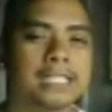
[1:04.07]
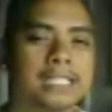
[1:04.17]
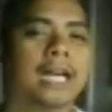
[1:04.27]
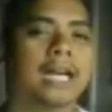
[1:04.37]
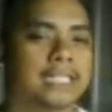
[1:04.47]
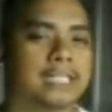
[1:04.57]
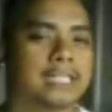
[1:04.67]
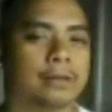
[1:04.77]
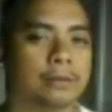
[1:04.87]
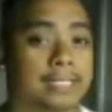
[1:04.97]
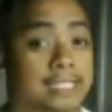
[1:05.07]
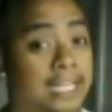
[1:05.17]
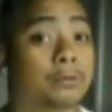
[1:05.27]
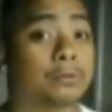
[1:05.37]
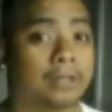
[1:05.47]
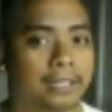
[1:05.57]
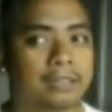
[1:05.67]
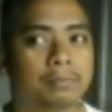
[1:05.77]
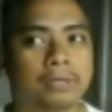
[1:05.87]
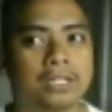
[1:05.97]
not necessarily
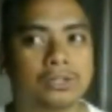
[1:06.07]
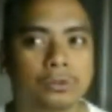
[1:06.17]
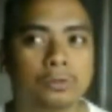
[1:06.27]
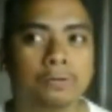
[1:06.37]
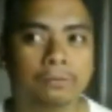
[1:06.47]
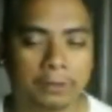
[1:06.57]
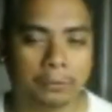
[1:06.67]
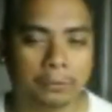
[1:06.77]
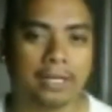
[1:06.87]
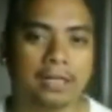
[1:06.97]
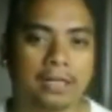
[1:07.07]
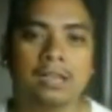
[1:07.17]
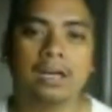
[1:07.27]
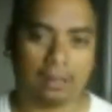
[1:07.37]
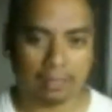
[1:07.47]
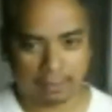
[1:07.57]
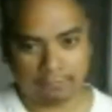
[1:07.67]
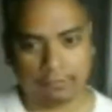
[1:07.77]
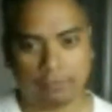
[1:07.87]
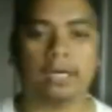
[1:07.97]
tech-related, but I do feel that a lot
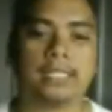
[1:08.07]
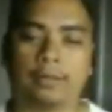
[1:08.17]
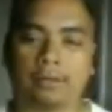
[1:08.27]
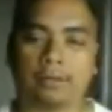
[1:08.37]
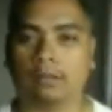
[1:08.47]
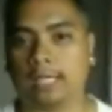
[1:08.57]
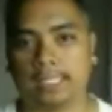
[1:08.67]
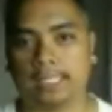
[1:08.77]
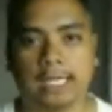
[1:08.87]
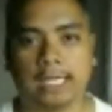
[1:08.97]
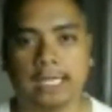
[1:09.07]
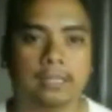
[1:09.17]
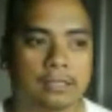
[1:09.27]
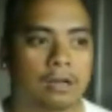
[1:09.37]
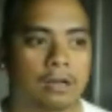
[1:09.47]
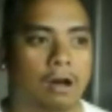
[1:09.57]
of you guys out there, a lot of techies,